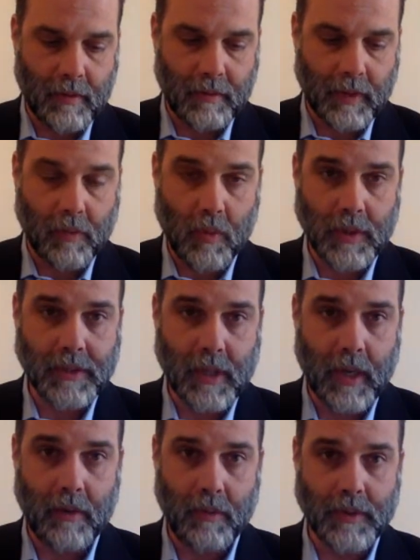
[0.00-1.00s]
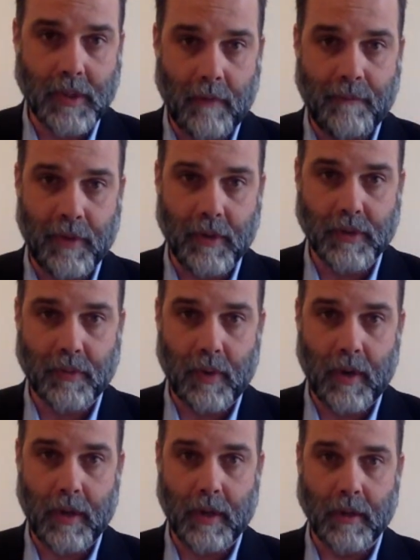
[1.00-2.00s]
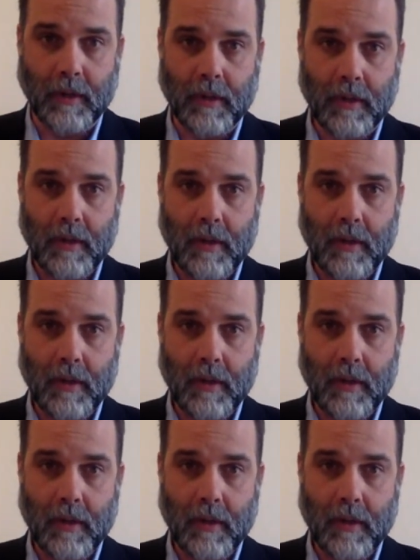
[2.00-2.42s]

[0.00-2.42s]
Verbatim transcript: like once I once I finish writing,